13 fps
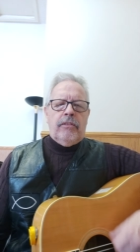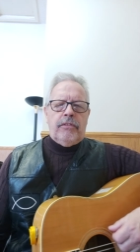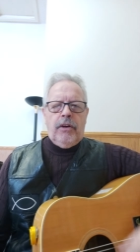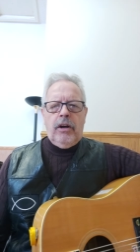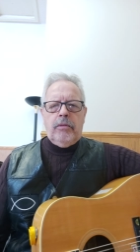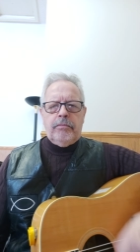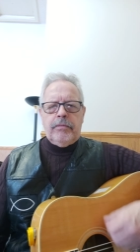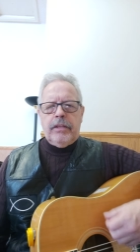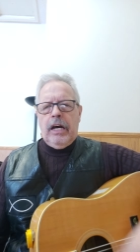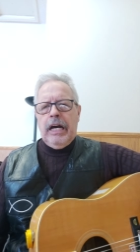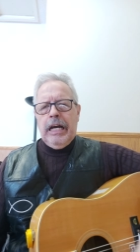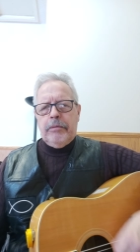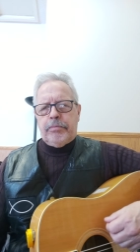from
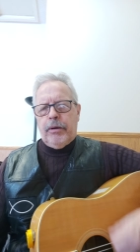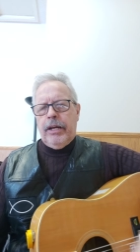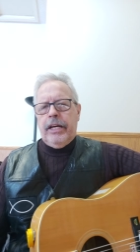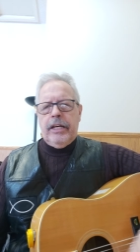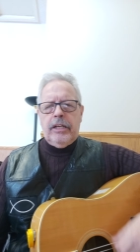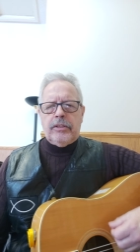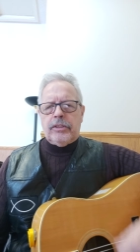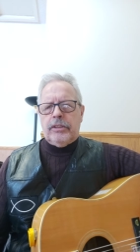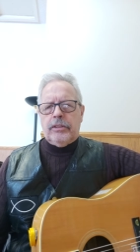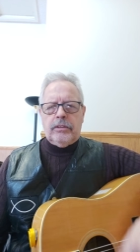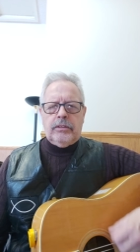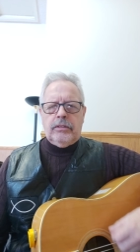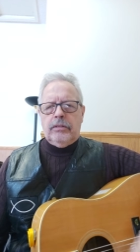thy
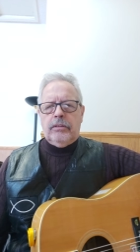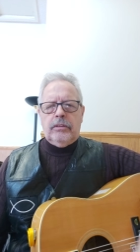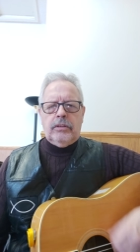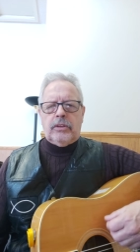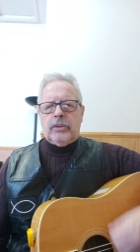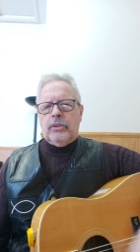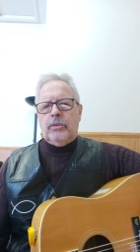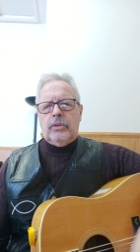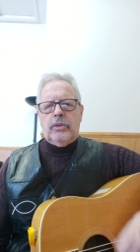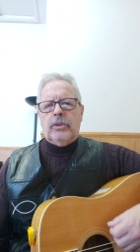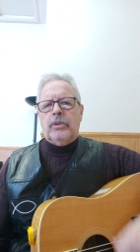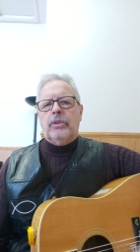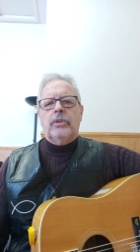presence, O
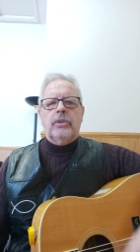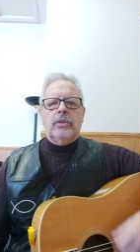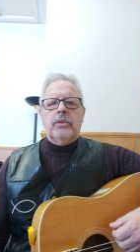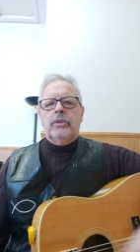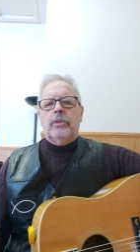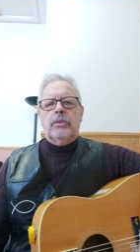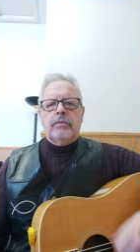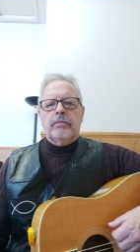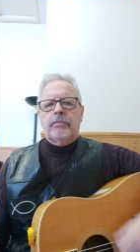Lord.